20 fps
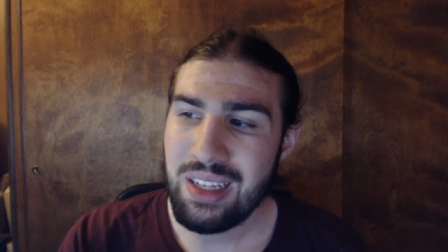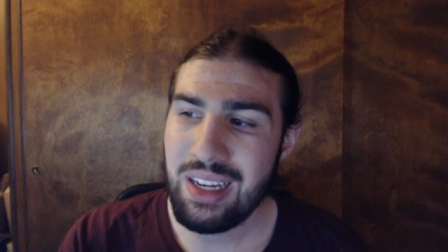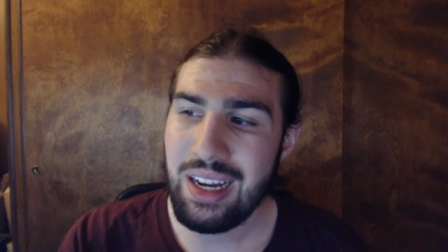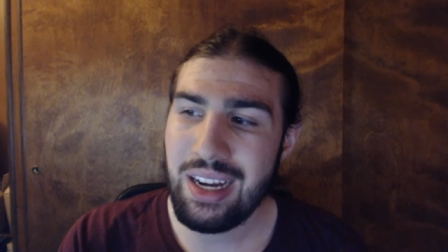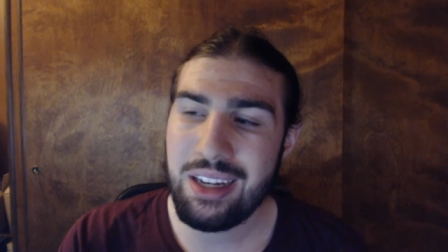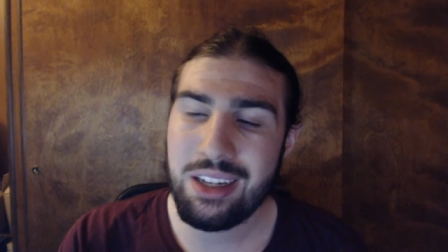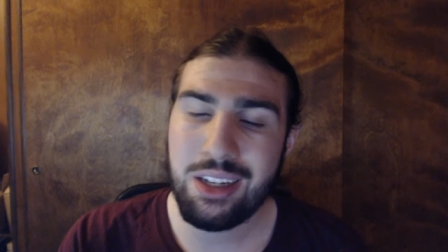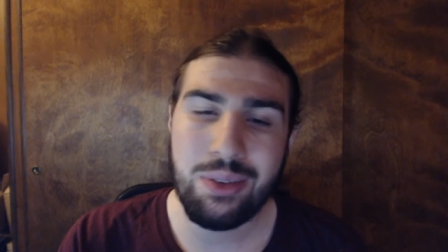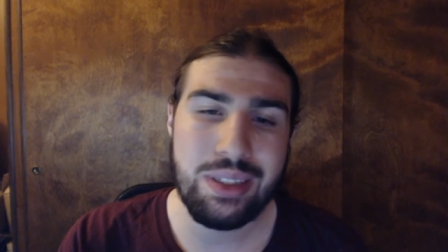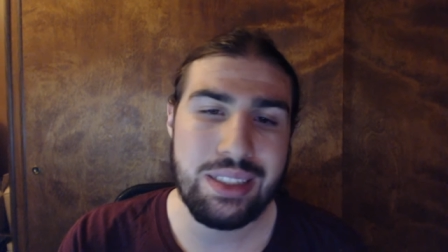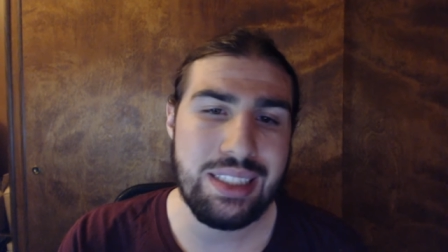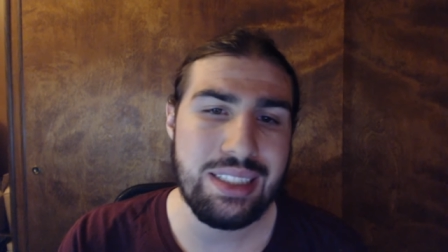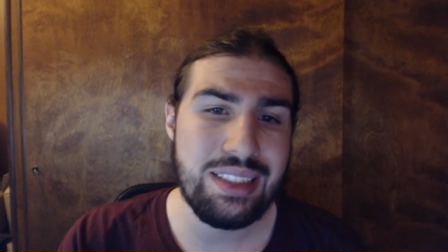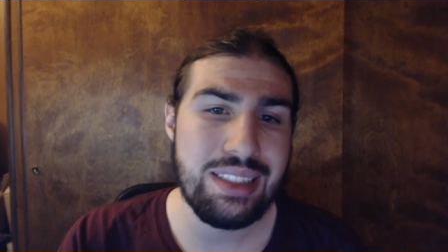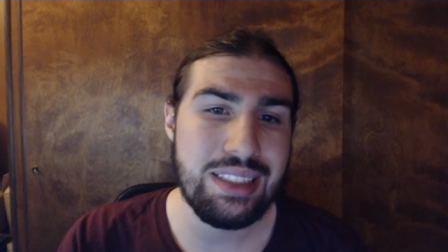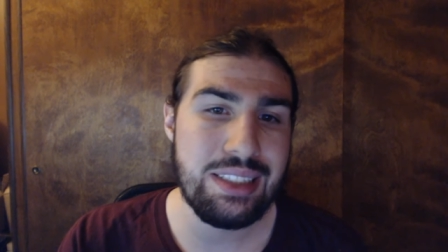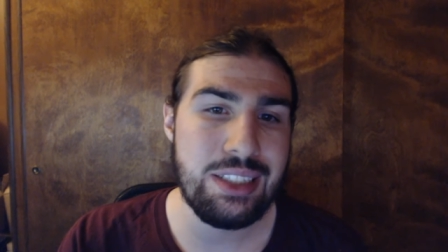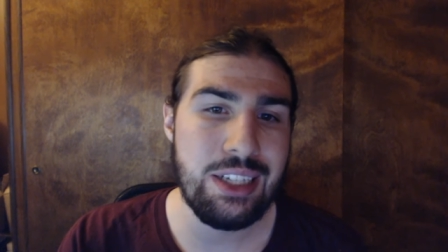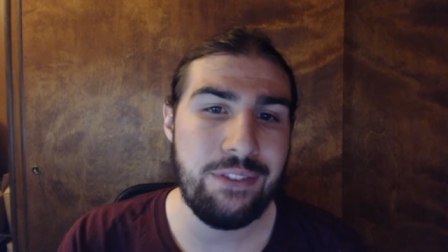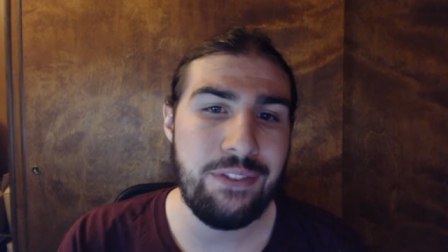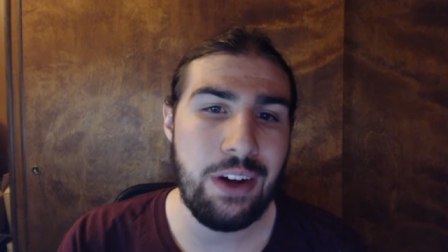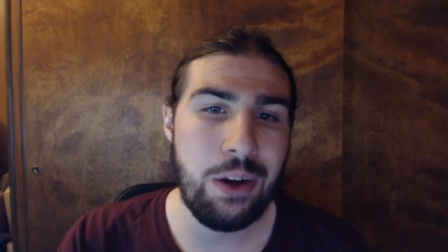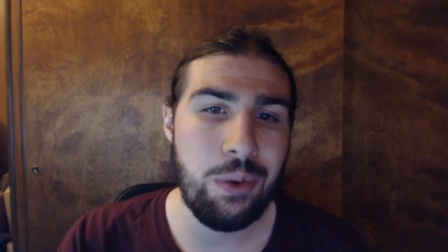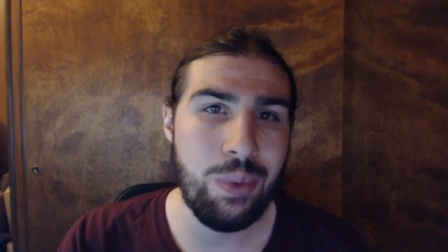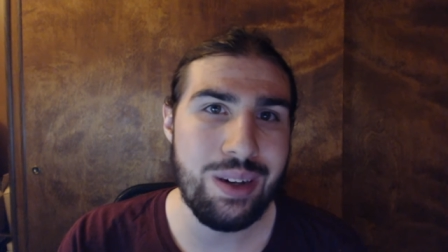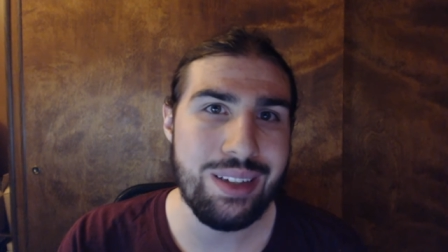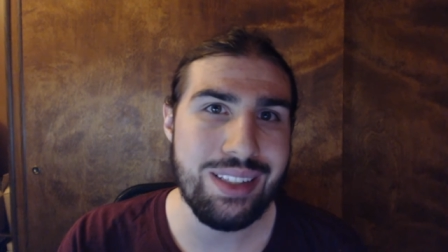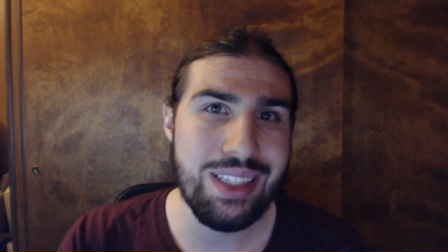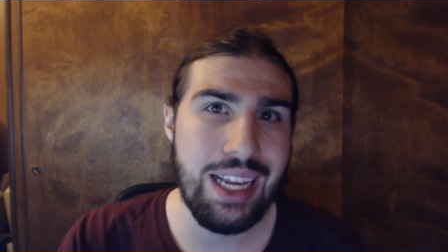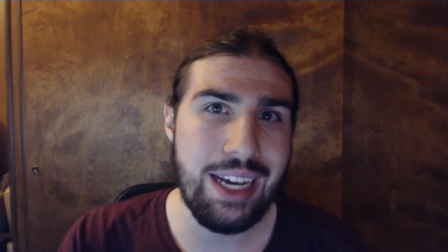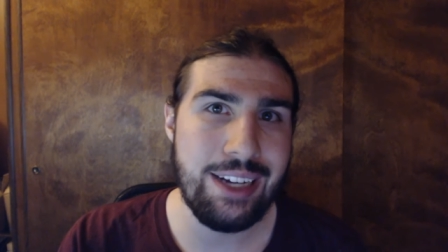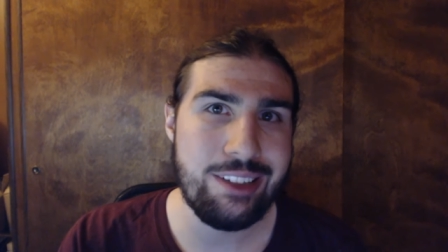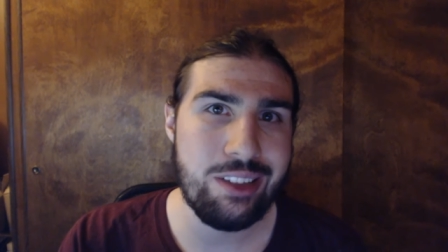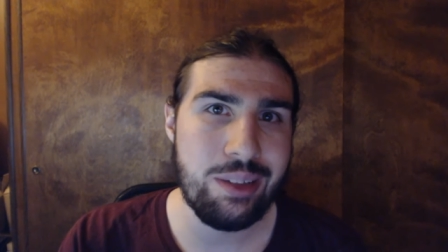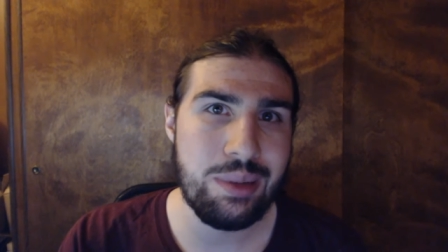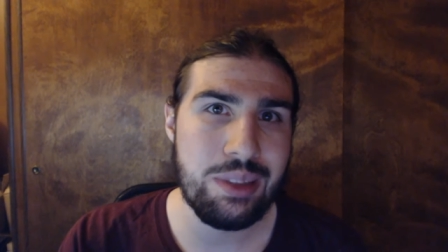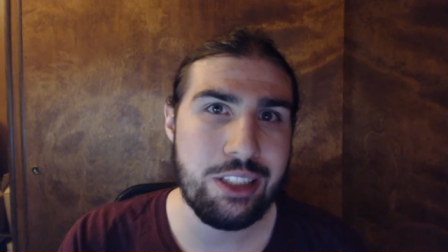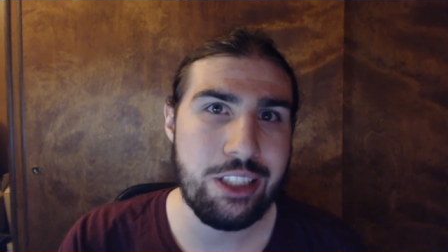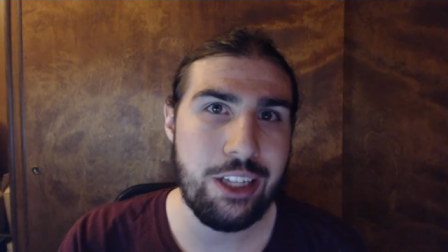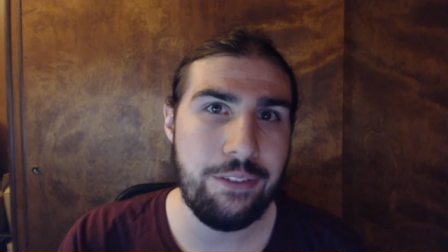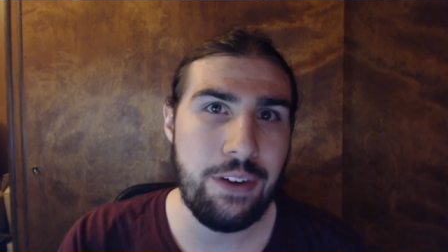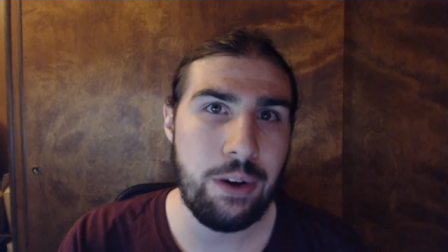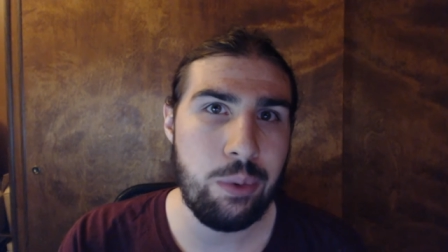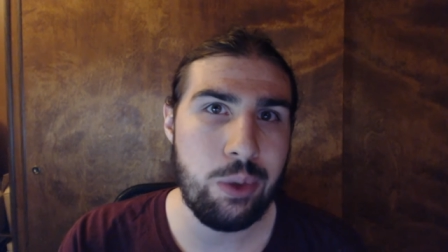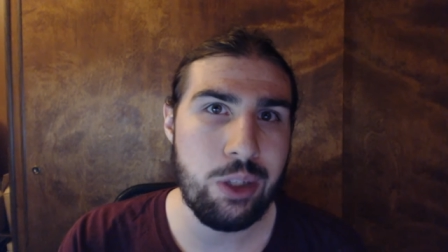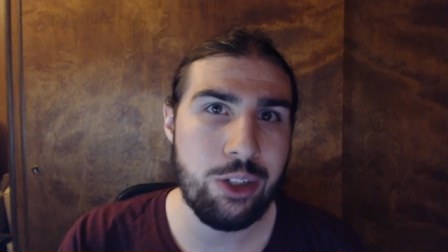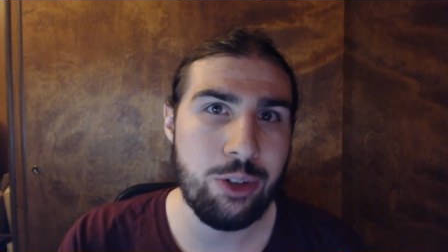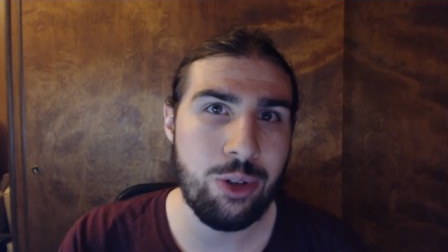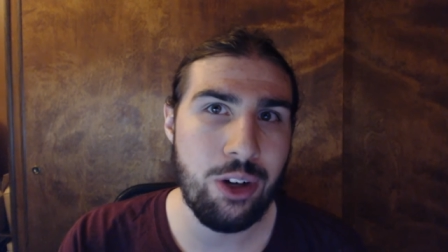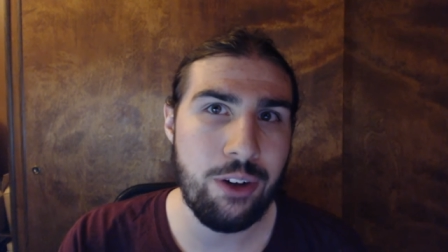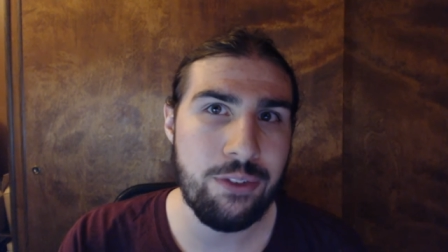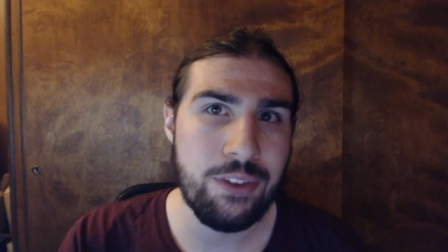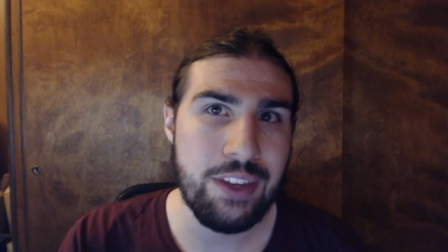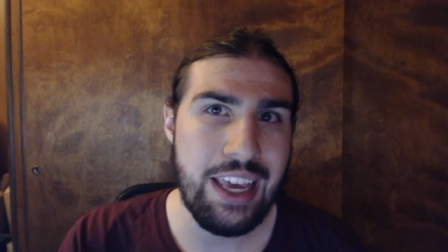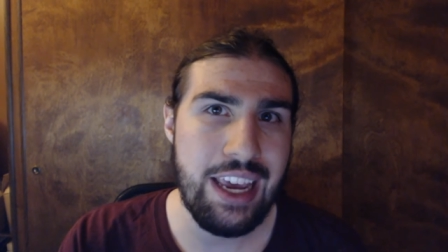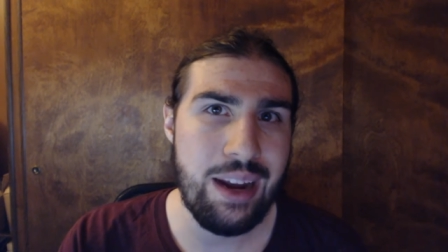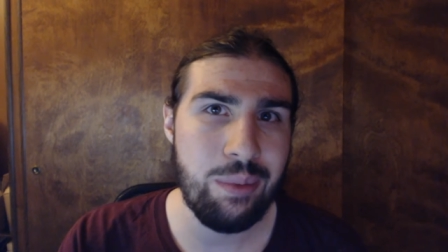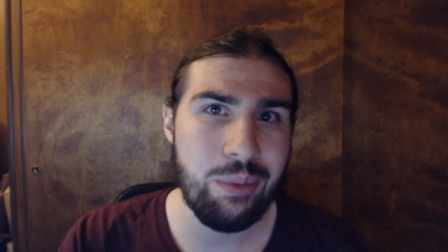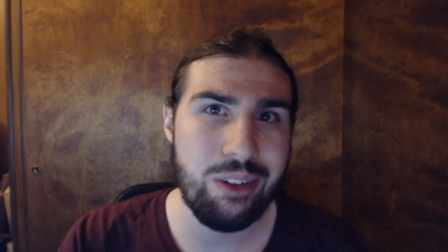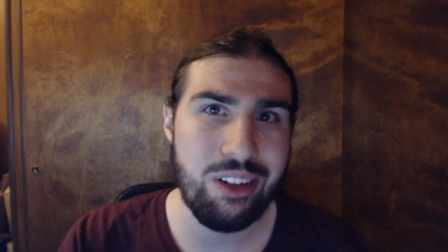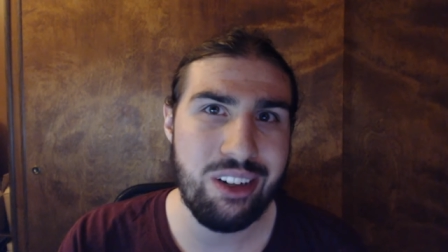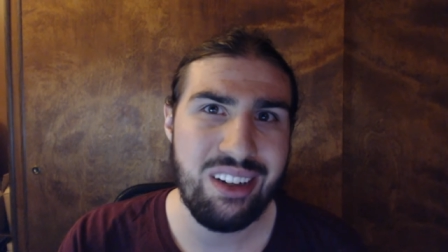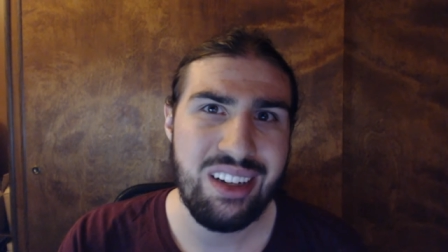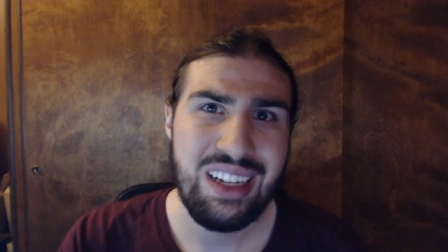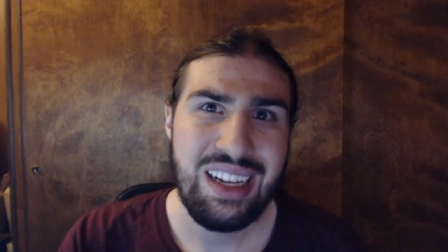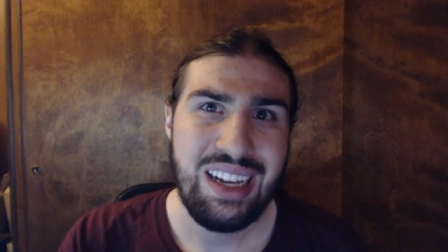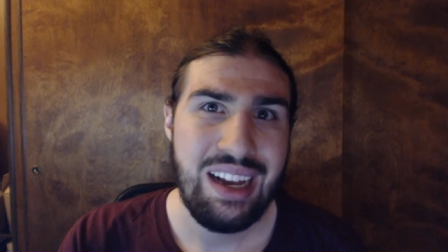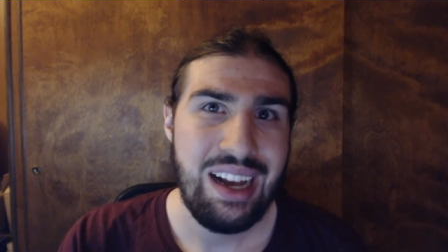I don't know. It's just the stuff I was live streaming, stuff I would do off camera.